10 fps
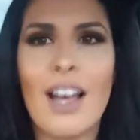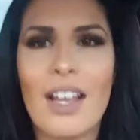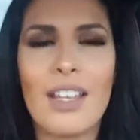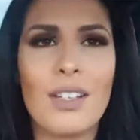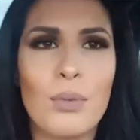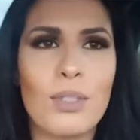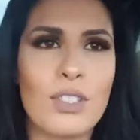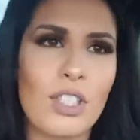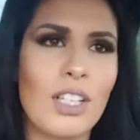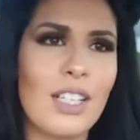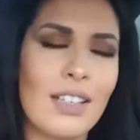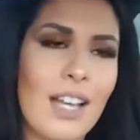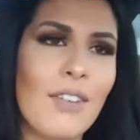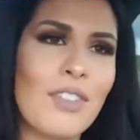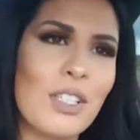I was turning
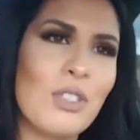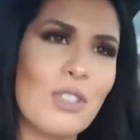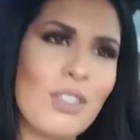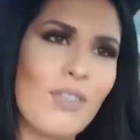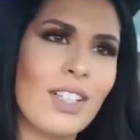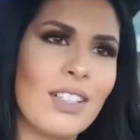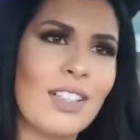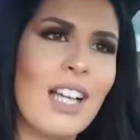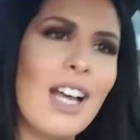left, and you just feel